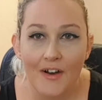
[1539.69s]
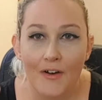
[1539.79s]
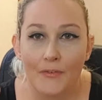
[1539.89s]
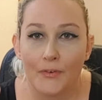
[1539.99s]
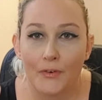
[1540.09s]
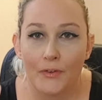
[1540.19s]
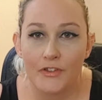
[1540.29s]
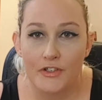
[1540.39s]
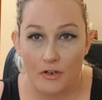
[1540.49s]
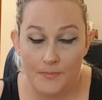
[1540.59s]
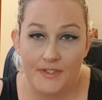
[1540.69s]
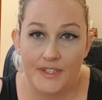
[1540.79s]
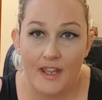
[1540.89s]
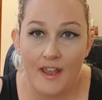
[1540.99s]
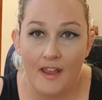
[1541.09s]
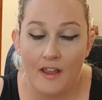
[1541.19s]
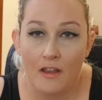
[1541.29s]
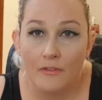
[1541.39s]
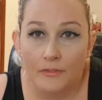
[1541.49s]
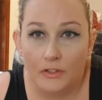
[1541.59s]
Of all jobs to
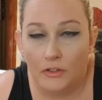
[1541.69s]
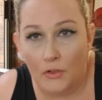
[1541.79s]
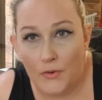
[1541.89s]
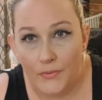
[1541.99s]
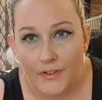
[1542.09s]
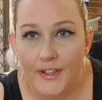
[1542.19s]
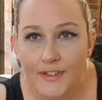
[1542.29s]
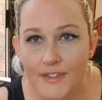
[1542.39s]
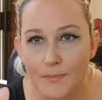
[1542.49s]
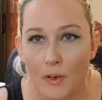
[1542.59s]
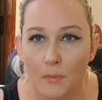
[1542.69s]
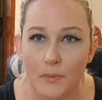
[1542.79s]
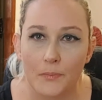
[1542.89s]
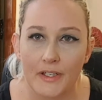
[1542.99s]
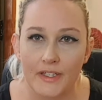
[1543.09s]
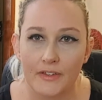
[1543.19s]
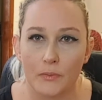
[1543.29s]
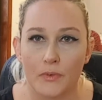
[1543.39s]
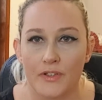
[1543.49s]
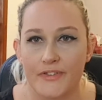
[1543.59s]
have, clothing is probably the
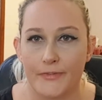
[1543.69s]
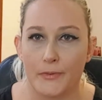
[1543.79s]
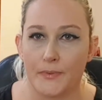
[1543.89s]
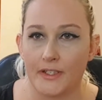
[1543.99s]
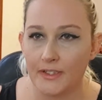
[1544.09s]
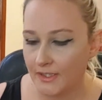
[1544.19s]
worst for me.